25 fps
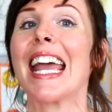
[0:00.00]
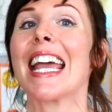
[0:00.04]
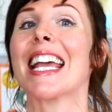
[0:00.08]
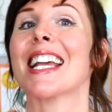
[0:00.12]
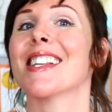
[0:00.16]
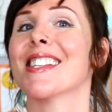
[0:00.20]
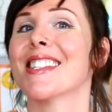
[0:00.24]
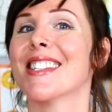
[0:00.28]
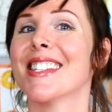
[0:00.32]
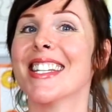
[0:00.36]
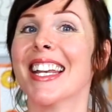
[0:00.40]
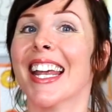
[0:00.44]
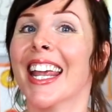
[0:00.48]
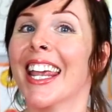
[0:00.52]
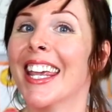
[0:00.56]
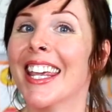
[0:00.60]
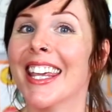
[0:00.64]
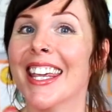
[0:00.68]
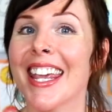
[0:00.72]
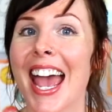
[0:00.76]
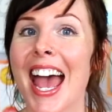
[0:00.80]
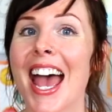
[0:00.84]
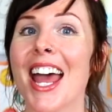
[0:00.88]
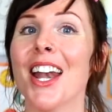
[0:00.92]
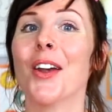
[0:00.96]
is to
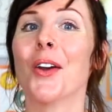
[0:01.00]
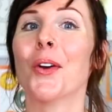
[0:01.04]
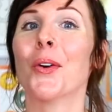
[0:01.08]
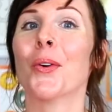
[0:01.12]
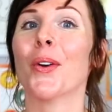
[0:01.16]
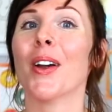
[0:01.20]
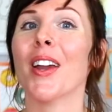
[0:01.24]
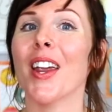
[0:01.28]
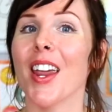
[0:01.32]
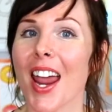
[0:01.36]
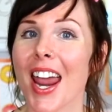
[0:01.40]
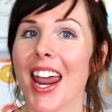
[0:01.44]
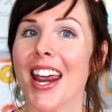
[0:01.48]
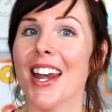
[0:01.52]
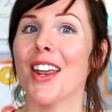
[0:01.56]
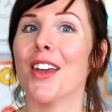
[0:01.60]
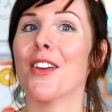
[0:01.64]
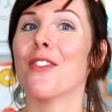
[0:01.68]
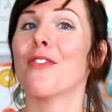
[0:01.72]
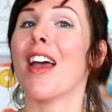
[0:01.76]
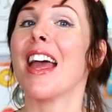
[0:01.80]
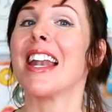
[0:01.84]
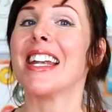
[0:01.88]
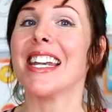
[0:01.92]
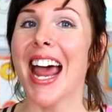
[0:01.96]
get
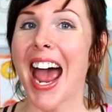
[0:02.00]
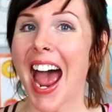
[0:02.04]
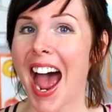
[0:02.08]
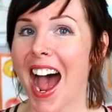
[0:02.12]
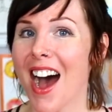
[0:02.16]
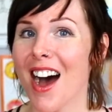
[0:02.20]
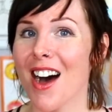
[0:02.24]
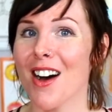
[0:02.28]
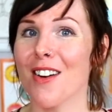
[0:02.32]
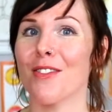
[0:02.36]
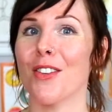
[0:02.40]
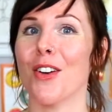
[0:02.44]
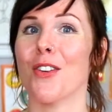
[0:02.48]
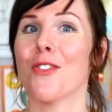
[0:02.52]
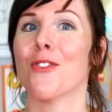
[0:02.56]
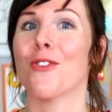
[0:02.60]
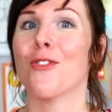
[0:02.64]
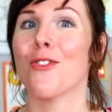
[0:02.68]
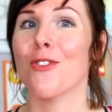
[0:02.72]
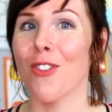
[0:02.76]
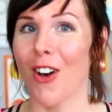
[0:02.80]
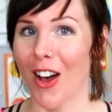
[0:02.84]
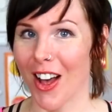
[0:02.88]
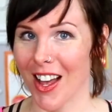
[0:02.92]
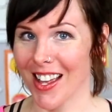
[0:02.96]
creative and have
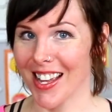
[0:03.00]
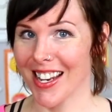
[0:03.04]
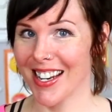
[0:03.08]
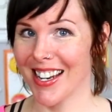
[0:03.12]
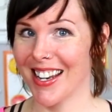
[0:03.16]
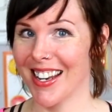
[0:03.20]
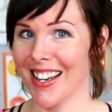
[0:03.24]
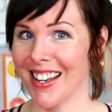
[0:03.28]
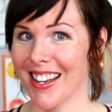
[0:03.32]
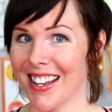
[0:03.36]
fun.